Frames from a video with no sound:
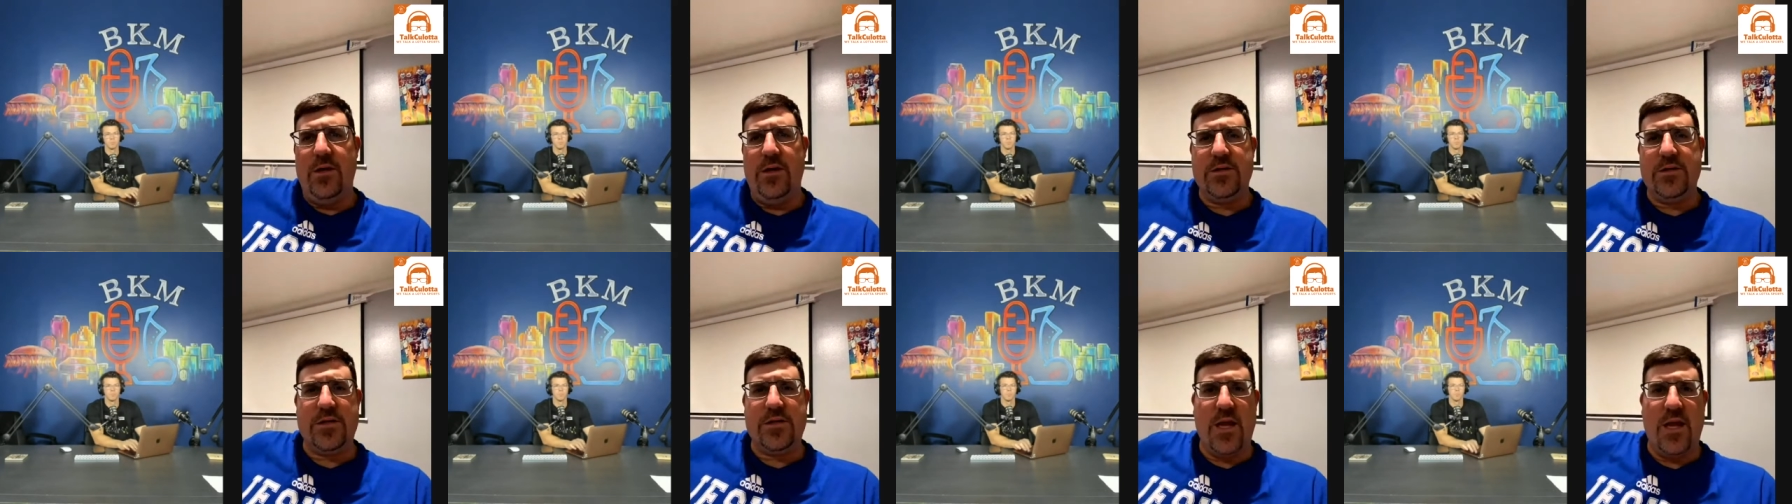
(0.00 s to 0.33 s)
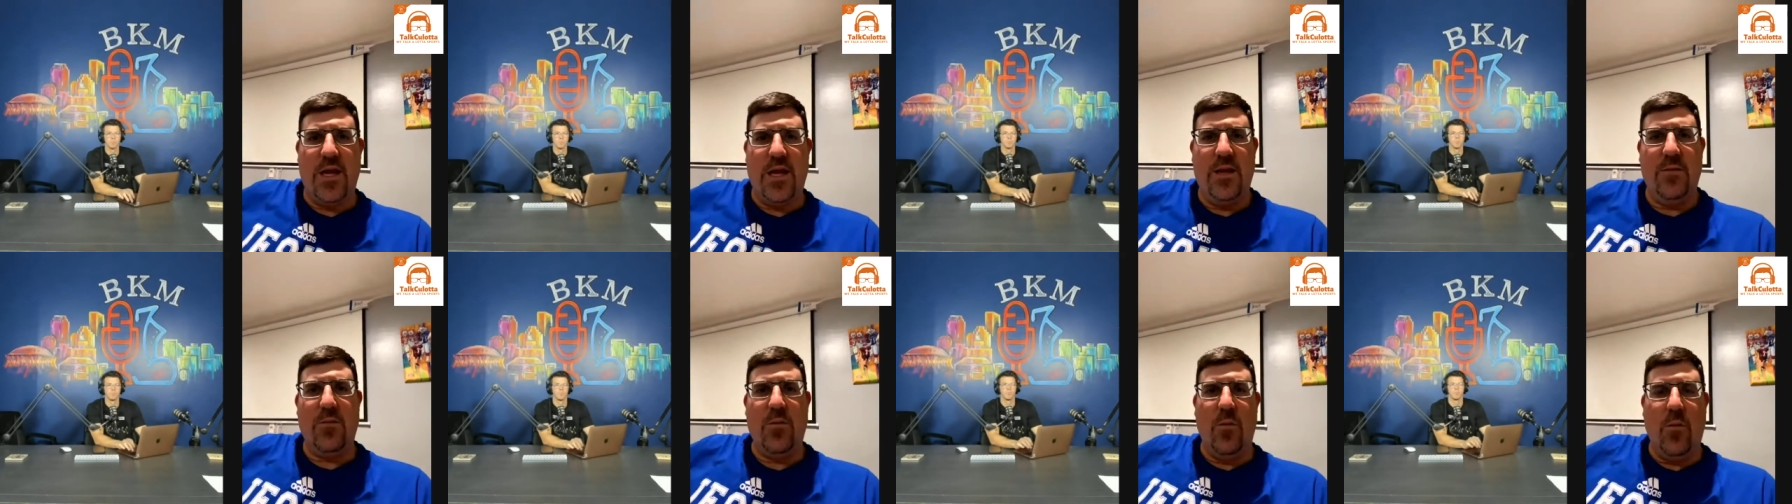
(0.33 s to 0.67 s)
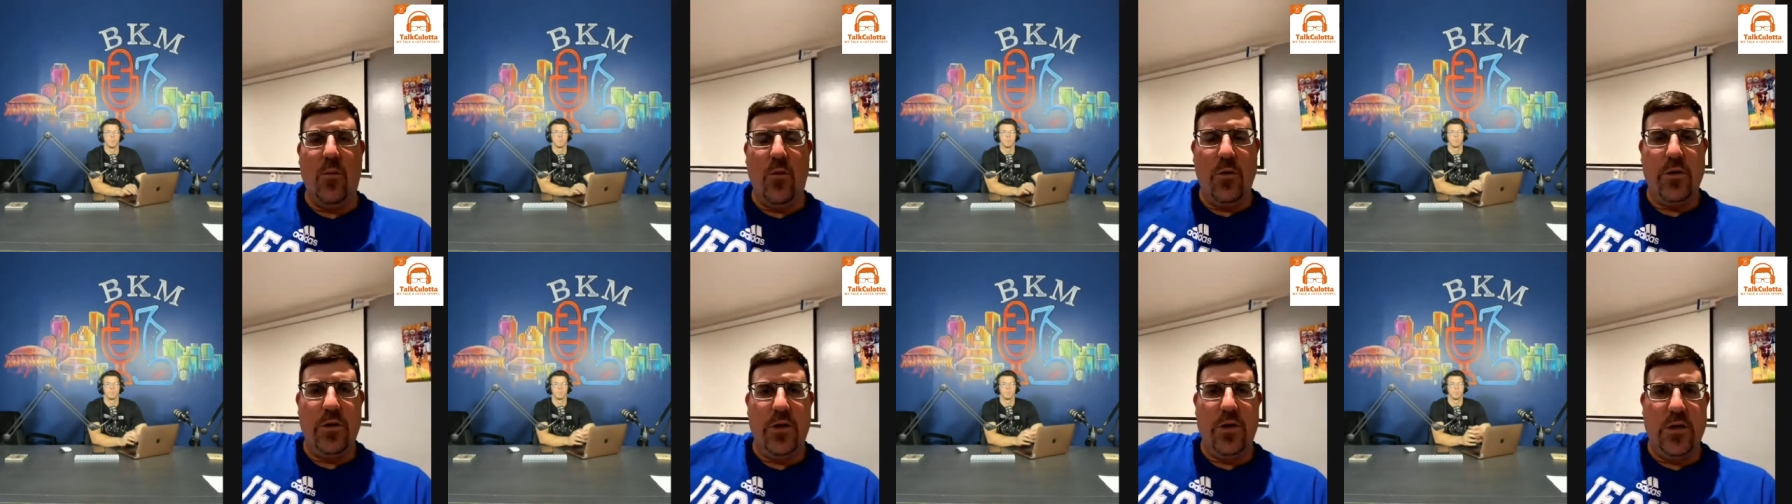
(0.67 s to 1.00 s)
this game, the
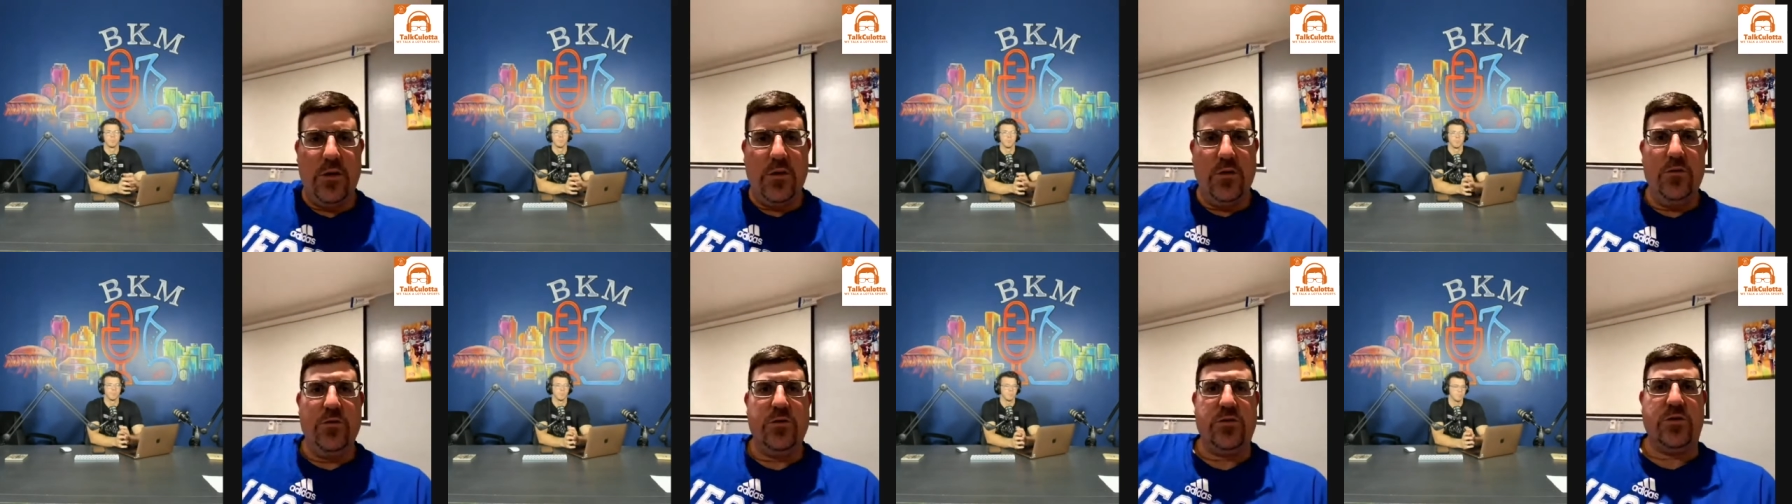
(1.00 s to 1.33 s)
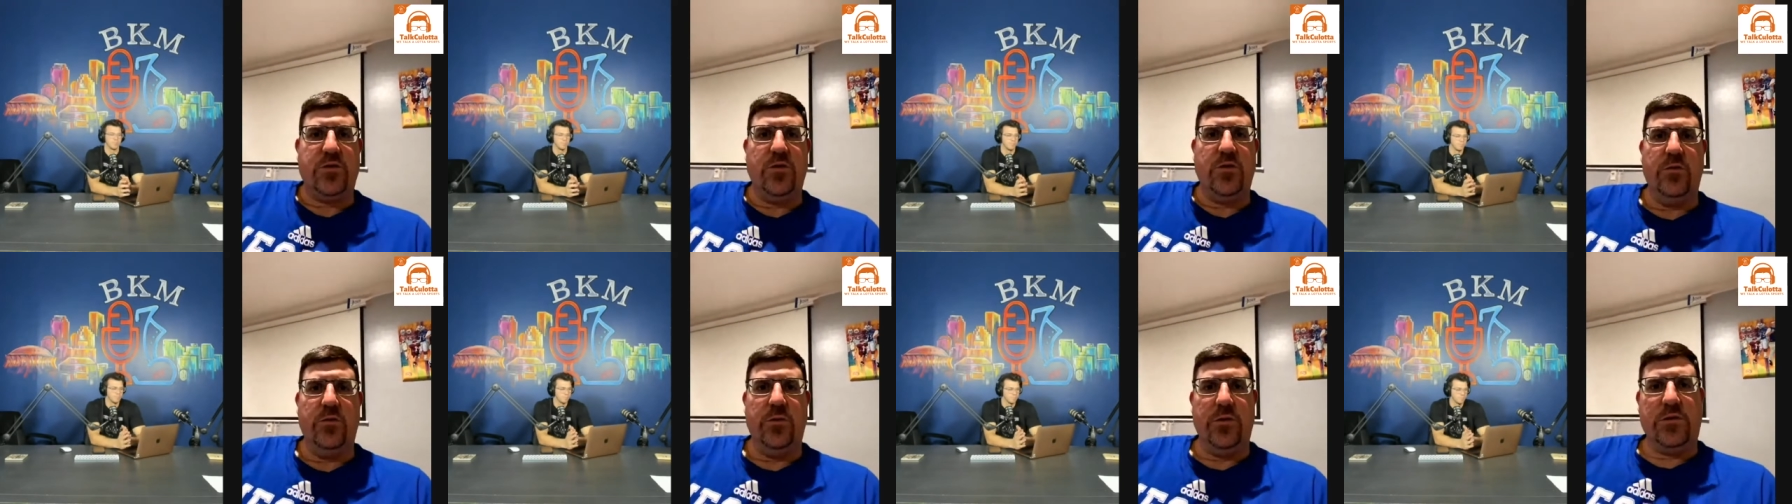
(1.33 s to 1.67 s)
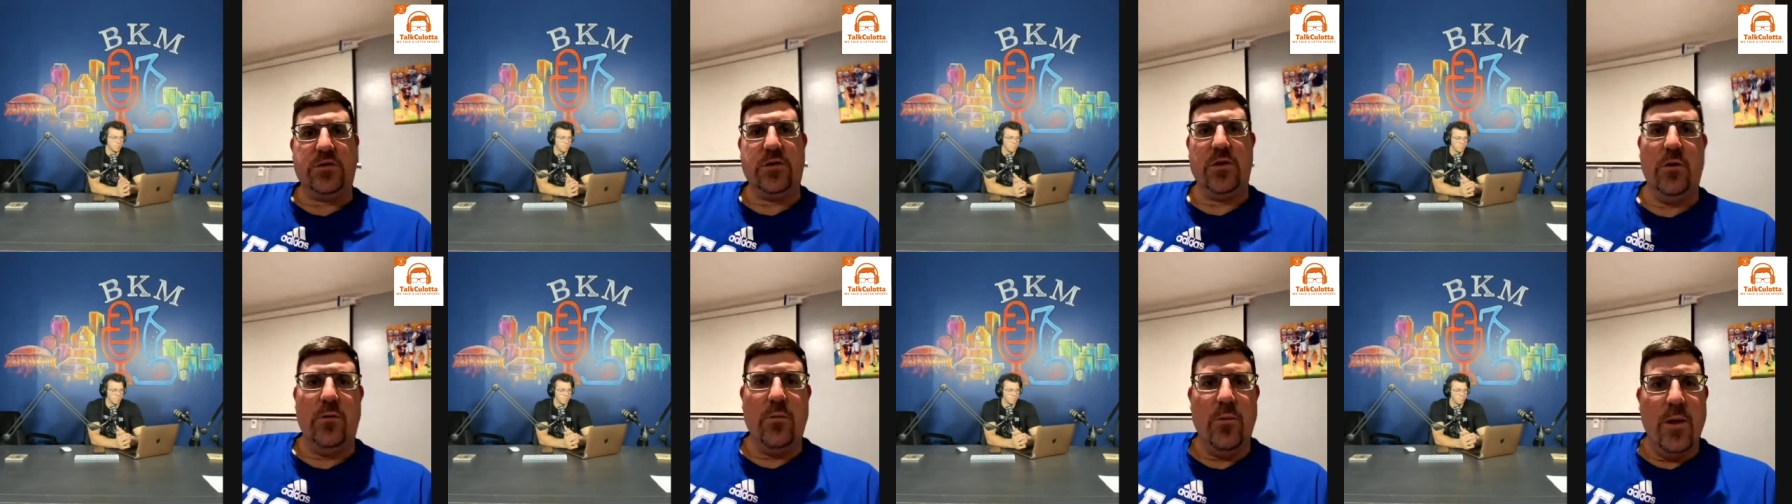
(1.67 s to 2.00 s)
more you get used to it.
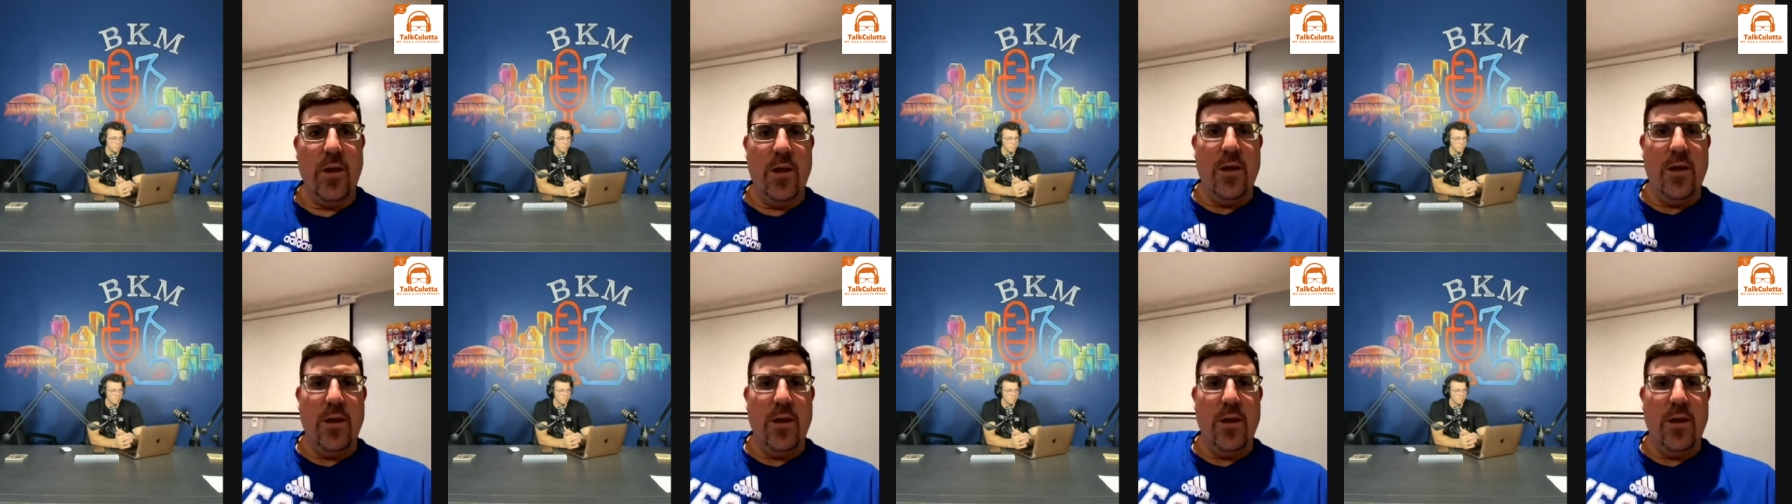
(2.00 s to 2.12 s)
So,